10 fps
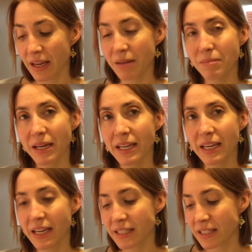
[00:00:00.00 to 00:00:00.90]
In many
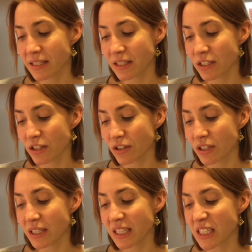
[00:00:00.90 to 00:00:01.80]
cases, the
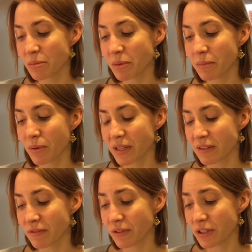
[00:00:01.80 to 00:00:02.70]
surgeon needs to be
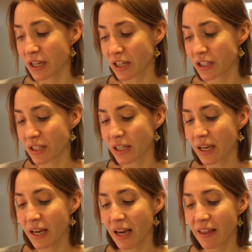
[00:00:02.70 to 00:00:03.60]
present for induction,
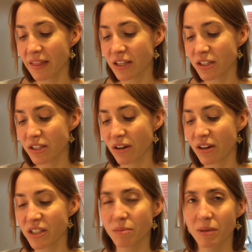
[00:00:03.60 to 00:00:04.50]
and this should
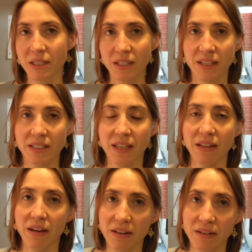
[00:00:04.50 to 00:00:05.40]
also be discussed at
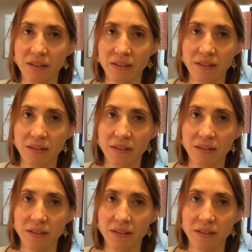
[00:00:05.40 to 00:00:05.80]
the huddle.